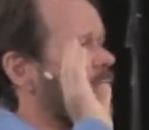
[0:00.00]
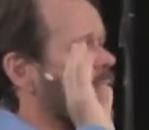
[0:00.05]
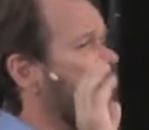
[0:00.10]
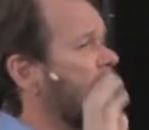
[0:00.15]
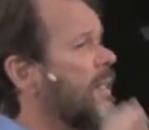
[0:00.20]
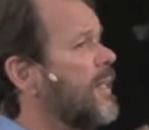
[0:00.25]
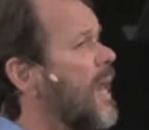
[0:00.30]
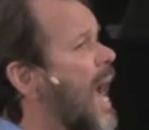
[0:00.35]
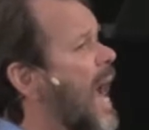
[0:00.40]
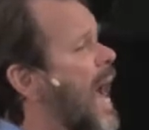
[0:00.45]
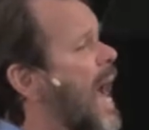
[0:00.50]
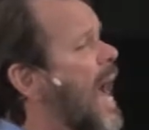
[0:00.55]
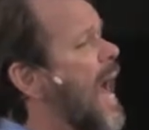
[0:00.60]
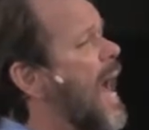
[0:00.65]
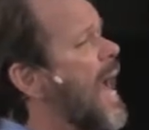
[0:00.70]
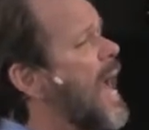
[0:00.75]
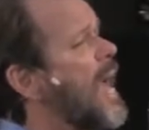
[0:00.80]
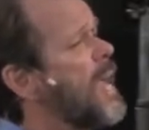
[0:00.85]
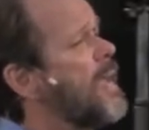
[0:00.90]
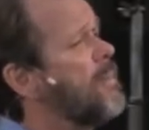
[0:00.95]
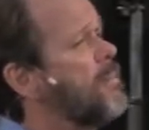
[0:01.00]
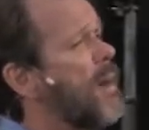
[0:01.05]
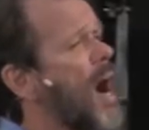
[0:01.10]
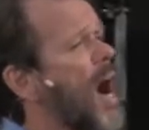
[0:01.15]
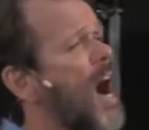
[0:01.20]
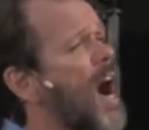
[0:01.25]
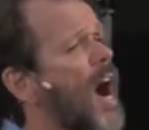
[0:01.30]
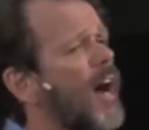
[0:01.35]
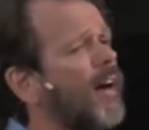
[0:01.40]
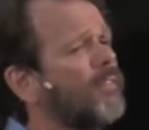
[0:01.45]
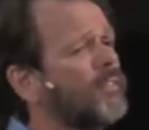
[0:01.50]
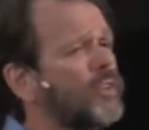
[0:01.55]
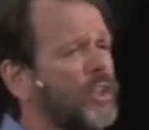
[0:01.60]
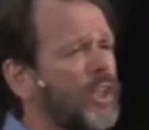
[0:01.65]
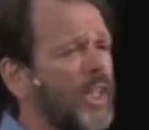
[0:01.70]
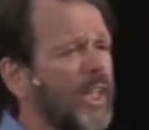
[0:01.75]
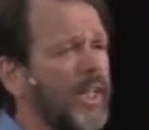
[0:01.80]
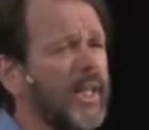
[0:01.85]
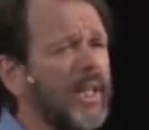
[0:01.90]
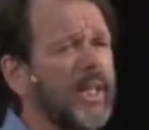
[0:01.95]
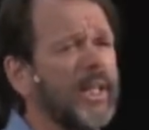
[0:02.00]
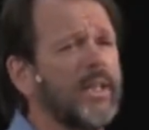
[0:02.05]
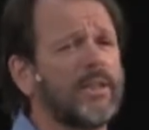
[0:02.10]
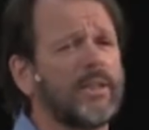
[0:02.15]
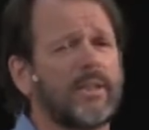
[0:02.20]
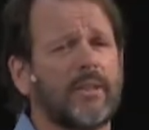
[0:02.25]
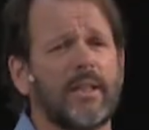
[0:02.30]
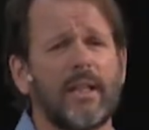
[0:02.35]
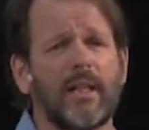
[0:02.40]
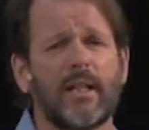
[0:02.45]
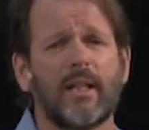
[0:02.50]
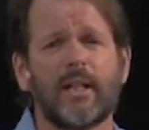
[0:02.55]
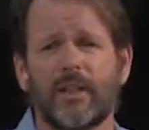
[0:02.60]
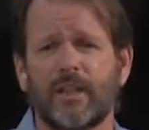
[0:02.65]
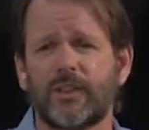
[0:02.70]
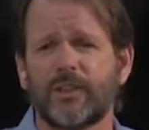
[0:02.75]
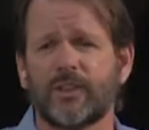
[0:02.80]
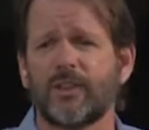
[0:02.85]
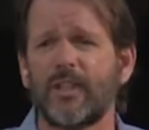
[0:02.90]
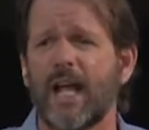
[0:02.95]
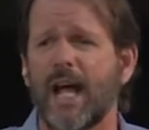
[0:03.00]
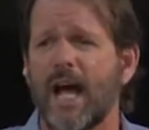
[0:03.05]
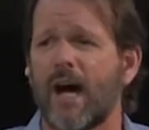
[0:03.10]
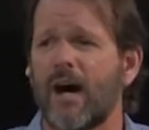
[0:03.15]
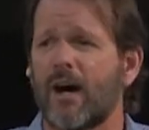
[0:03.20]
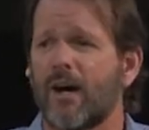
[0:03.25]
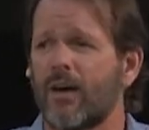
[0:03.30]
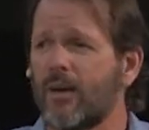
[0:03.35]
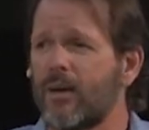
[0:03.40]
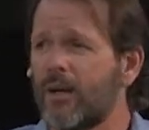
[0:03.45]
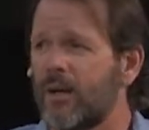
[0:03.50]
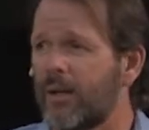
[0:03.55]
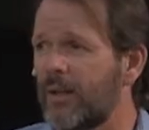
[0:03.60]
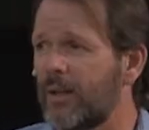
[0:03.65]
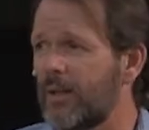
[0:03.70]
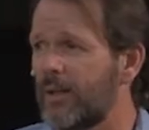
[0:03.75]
the name of Jesus now.